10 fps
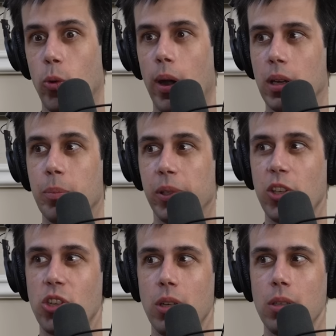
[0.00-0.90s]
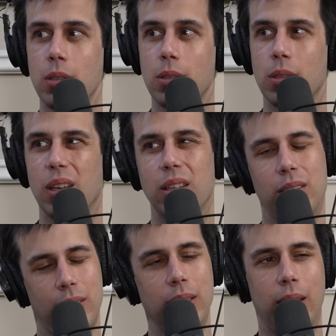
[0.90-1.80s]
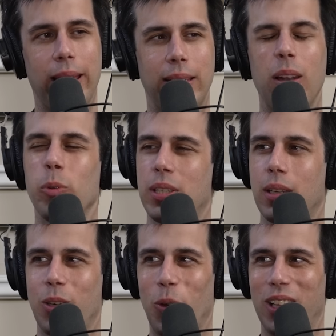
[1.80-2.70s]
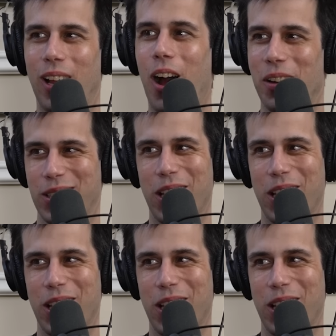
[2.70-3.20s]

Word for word: you are a completionist, yeah. it, that will take you a long